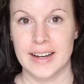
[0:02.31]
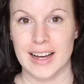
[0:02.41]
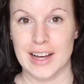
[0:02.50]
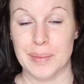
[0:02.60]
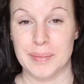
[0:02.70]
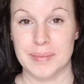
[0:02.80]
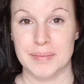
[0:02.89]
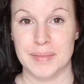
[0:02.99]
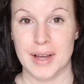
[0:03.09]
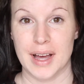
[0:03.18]
I'm
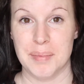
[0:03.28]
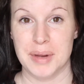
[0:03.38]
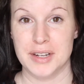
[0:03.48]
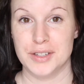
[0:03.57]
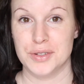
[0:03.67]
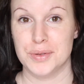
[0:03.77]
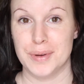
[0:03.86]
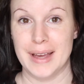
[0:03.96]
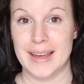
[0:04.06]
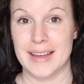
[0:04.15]
going to do
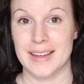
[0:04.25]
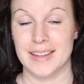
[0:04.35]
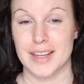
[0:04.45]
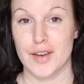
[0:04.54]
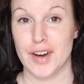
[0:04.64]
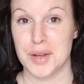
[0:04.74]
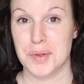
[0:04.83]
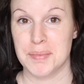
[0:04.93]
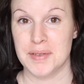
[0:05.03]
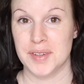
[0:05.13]
a get ready
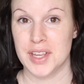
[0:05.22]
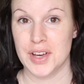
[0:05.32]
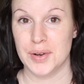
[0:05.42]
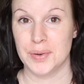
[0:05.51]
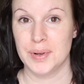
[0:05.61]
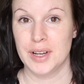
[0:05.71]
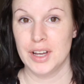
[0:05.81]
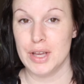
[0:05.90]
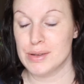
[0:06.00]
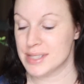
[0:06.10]
with me video
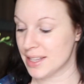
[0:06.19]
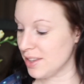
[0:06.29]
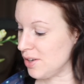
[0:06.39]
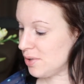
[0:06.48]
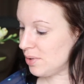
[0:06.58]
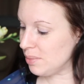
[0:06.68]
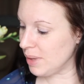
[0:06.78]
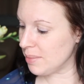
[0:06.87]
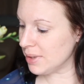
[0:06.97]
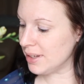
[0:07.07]
using the new
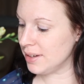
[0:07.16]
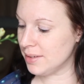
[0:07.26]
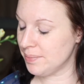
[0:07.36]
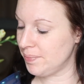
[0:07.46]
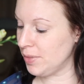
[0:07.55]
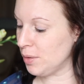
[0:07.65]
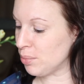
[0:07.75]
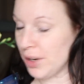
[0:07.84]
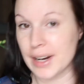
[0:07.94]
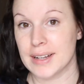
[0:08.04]
Maybelline
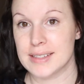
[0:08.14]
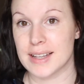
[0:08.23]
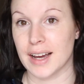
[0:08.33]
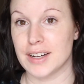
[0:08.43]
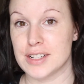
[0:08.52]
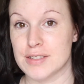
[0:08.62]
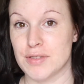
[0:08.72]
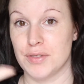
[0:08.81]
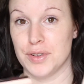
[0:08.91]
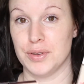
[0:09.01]
products that I just
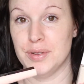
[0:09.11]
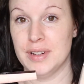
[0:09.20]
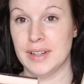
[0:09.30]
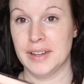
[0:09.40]
reviewed